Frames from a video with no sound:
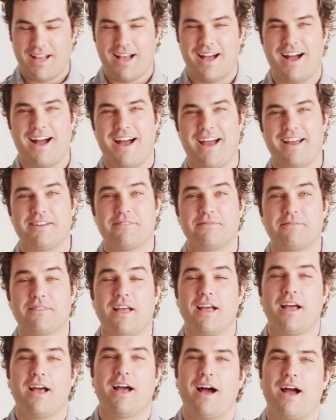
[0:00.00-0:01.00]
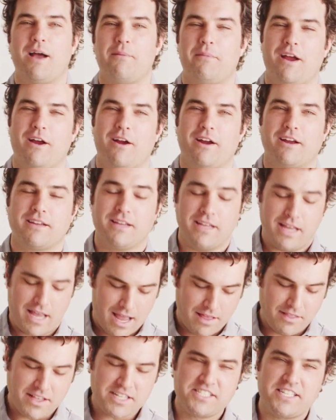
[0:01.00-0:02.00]
Hi, I'm Eric,
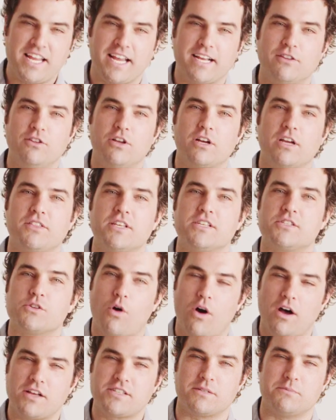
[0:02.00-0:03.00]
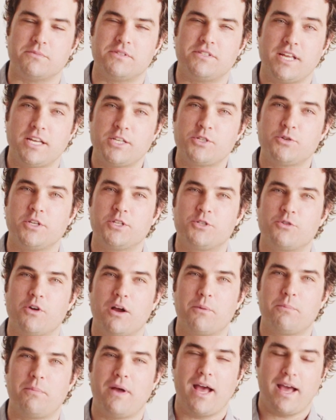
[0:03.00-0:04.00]
and let's take a look at this awesome Century
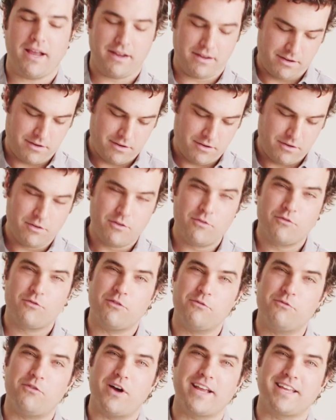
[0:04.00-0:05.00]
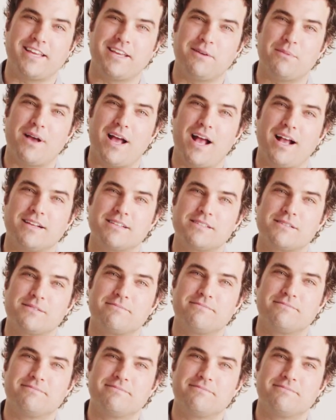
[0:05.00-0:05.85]
trunk bag from Viking Bags.